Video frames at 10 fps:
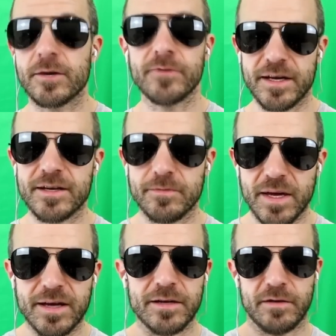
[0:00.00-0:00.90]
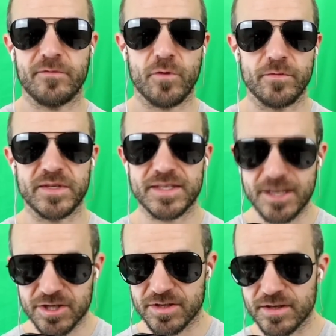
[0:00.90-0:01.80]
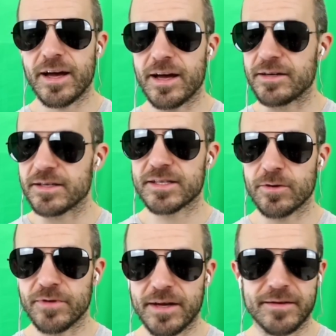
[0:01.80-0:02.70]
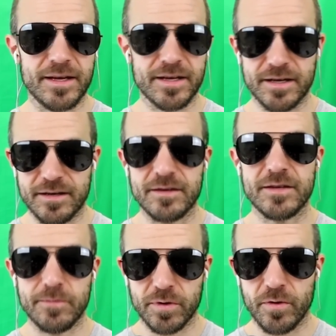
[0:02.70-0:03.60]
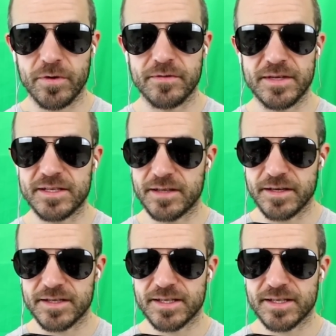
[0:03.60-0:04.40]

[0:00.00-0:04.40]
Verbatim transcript: so they can make an informed decision and so that they can deploy these things